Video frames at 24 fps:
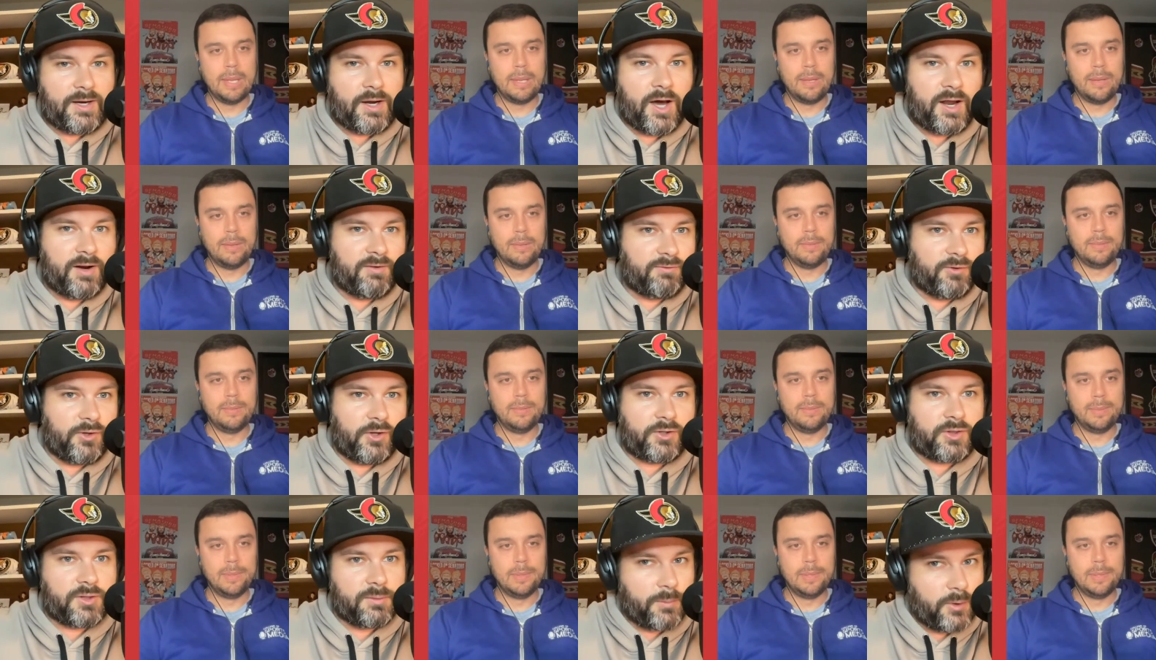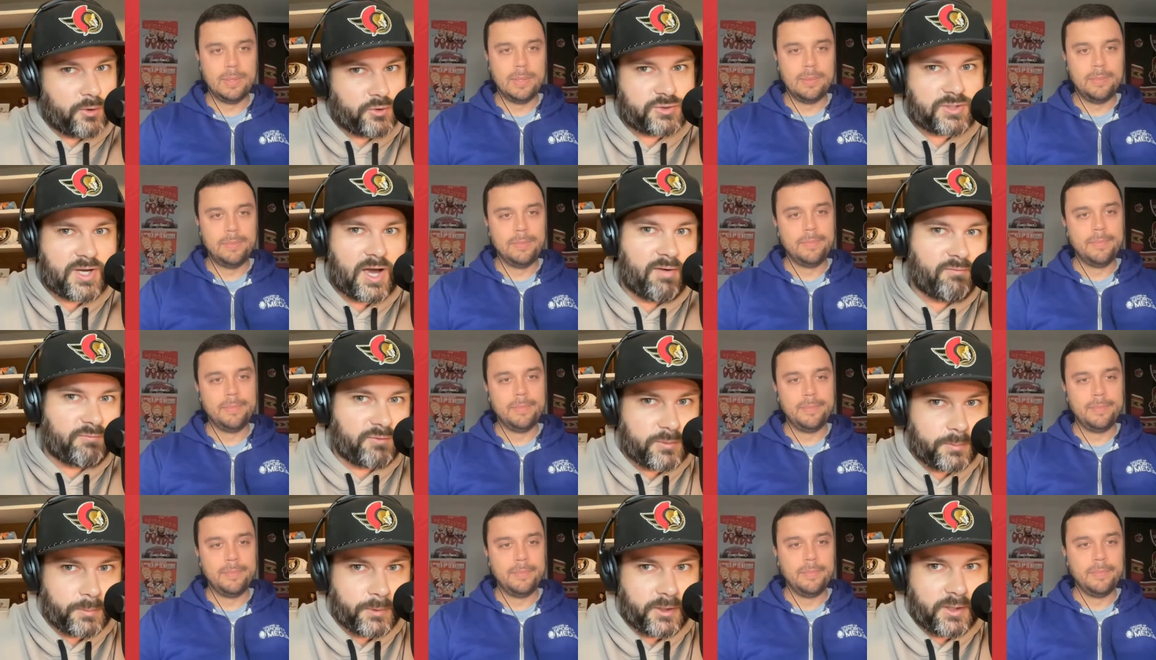Speaker 1: not have looked the most
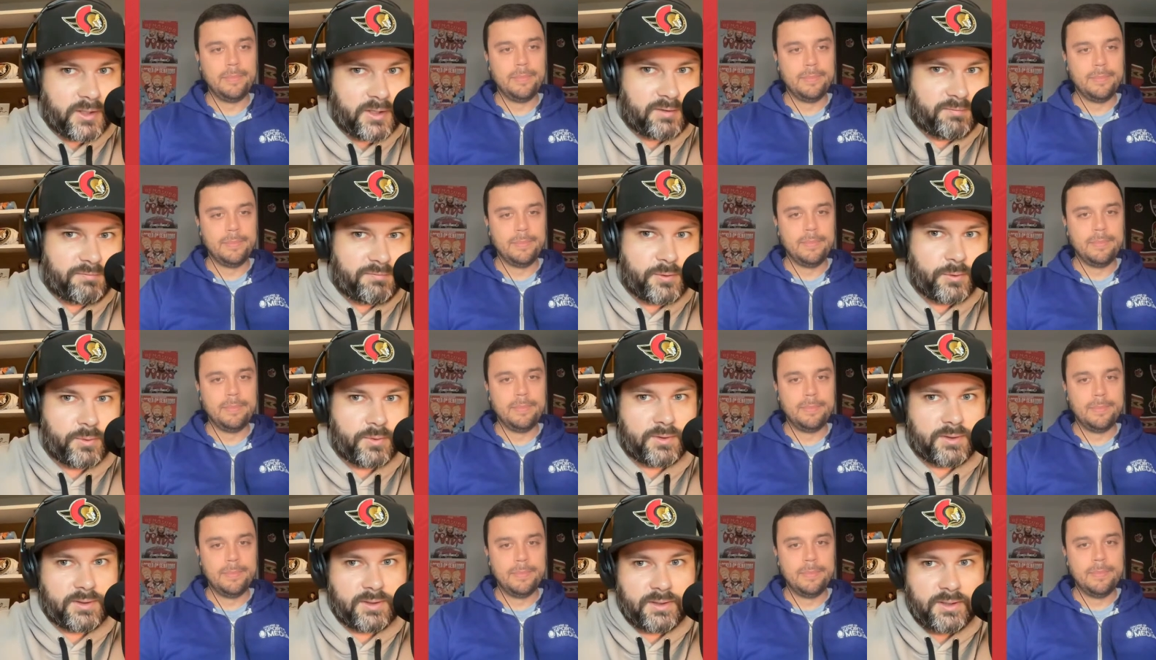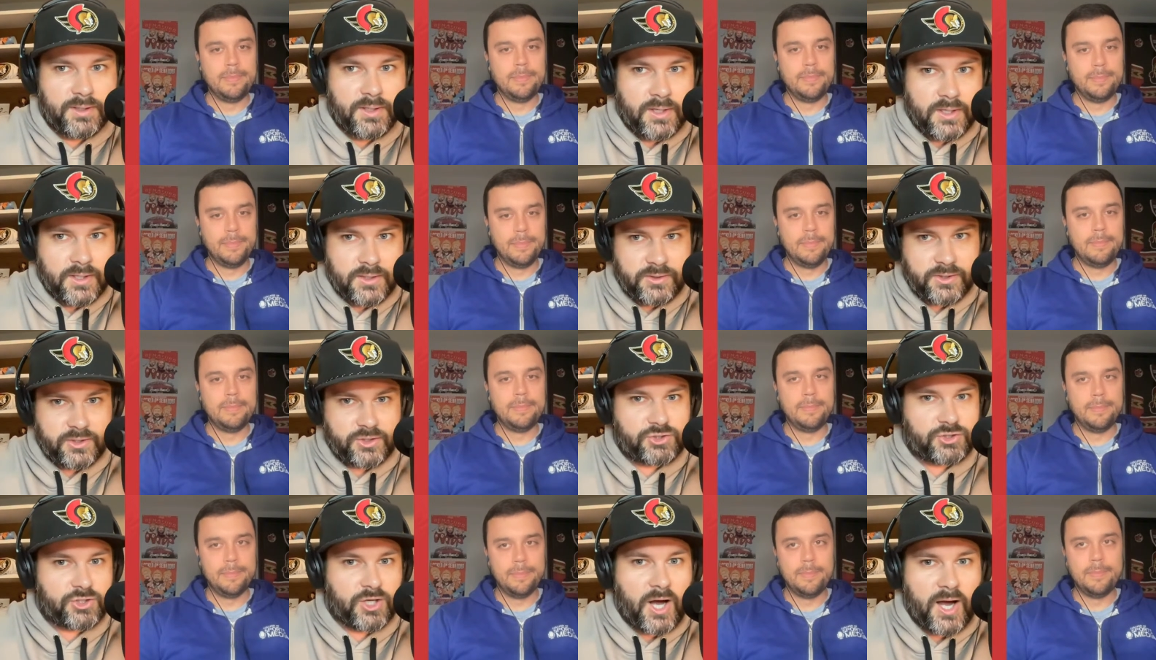comfortable in a few of the,
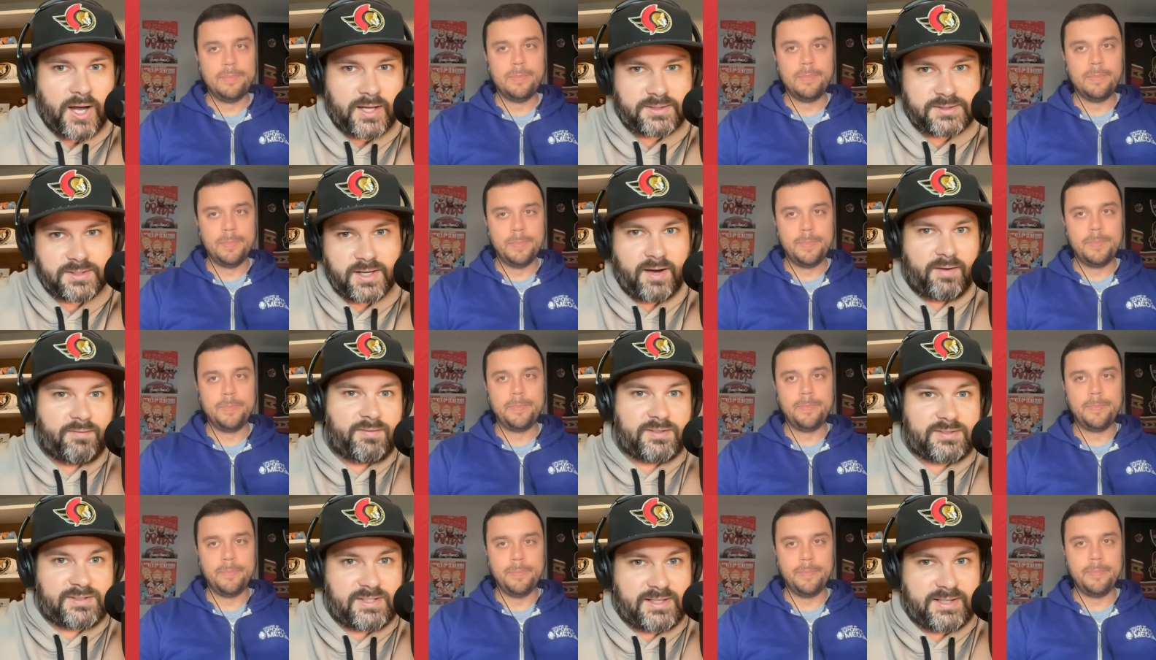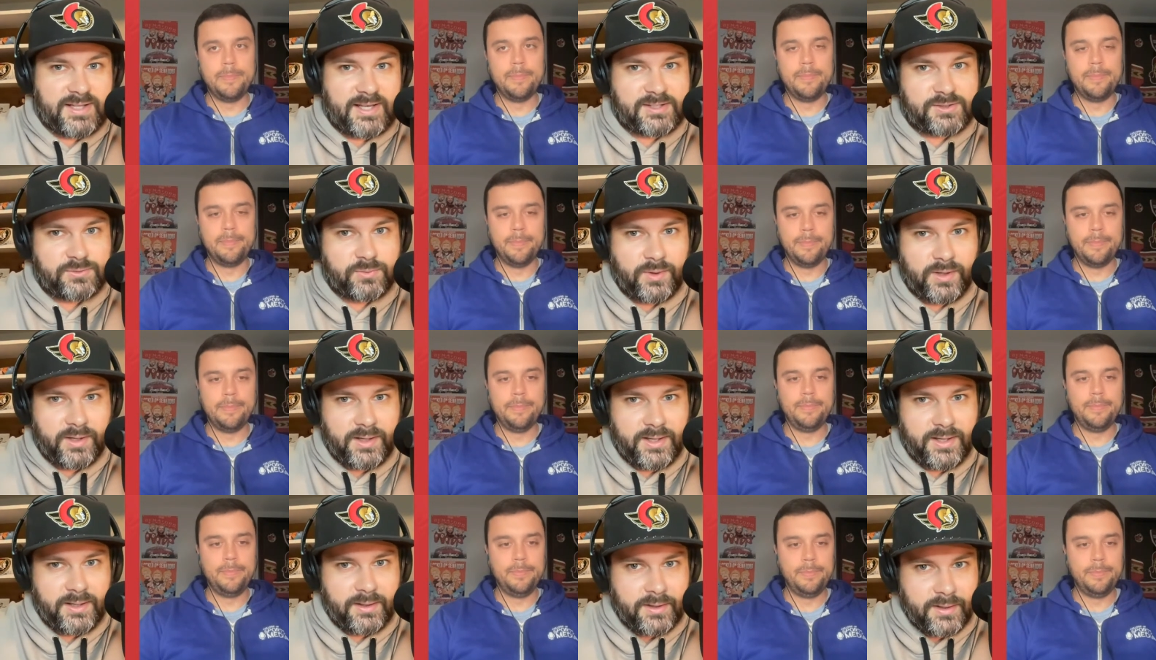the shots. Obviously, lets
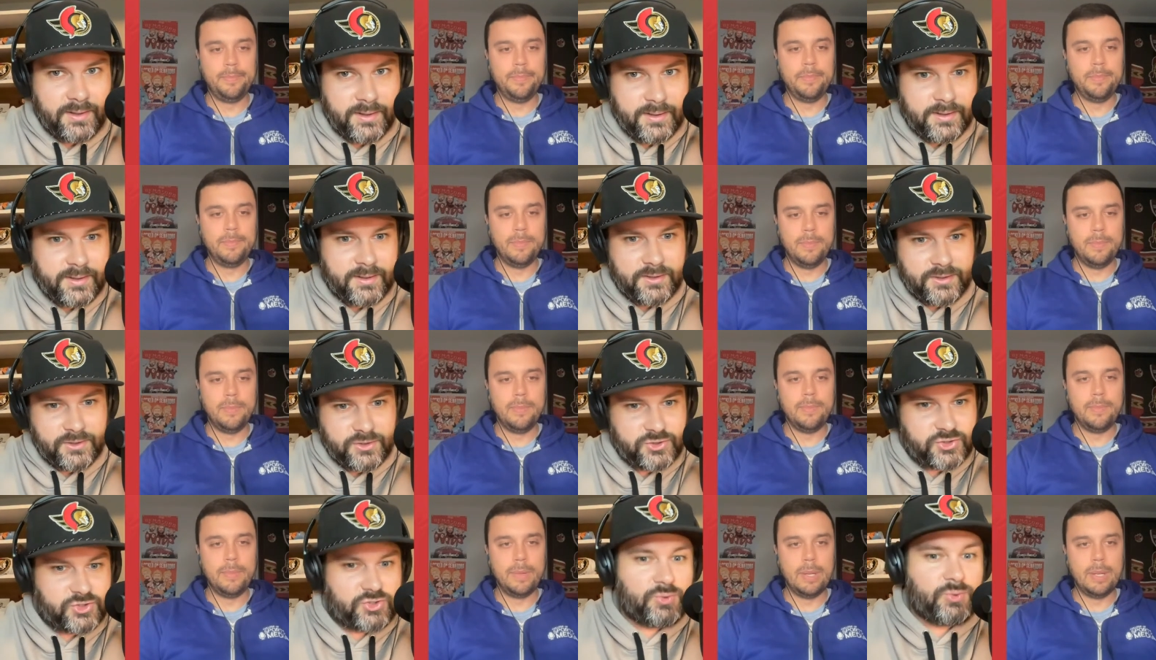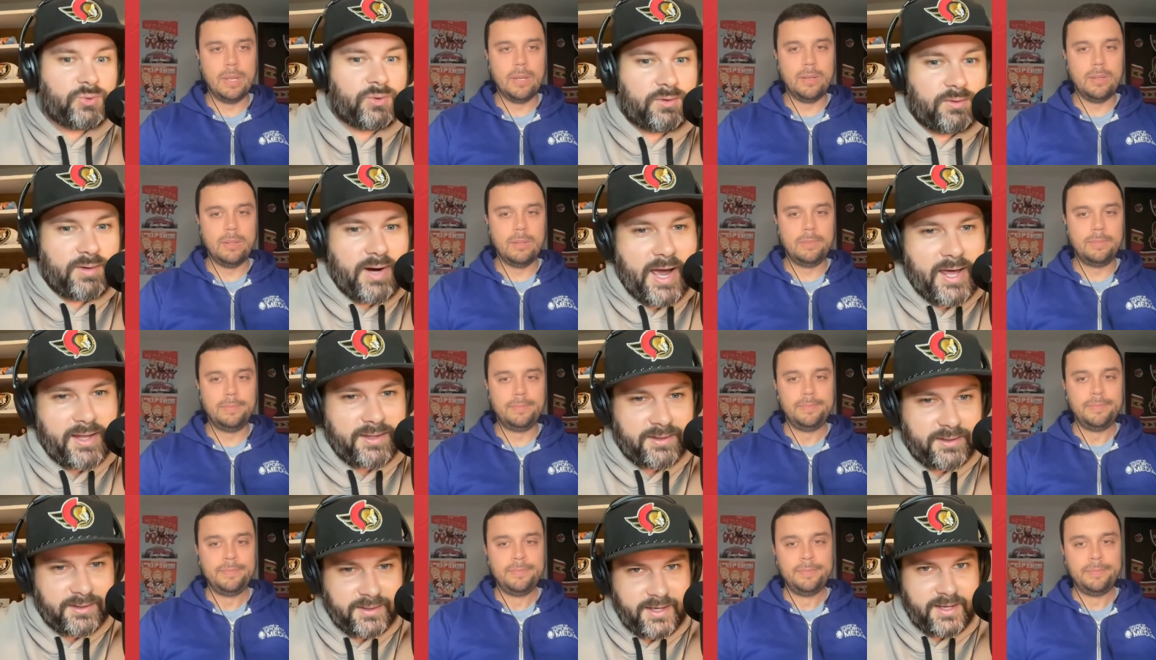one in sooner
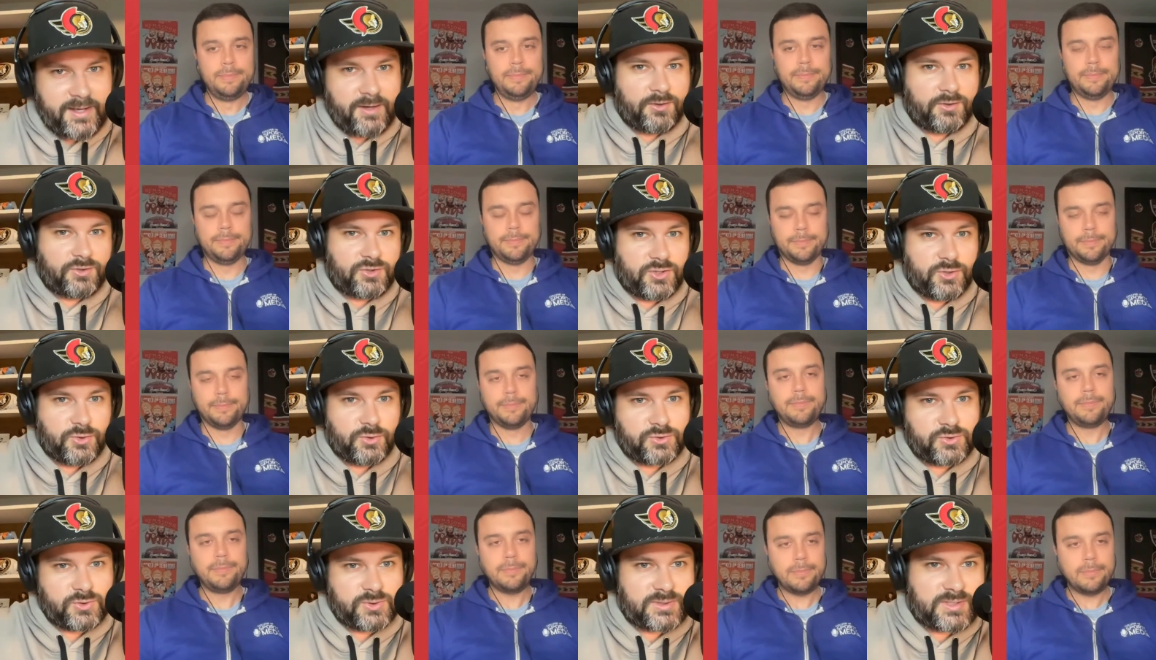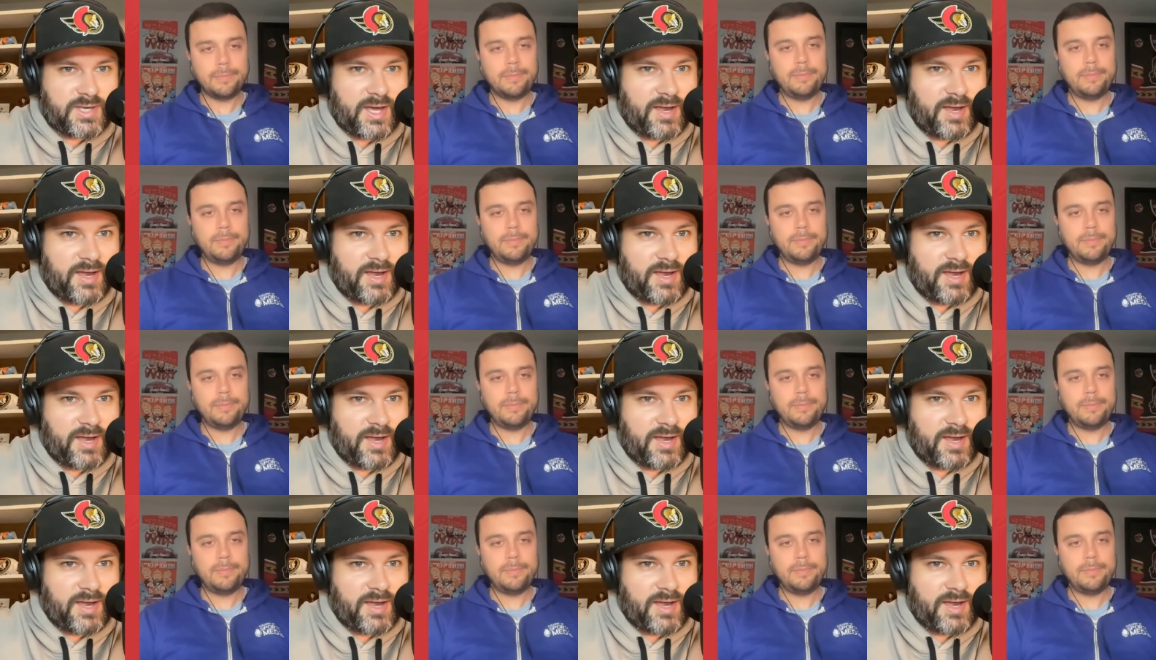rather than later, too. So he's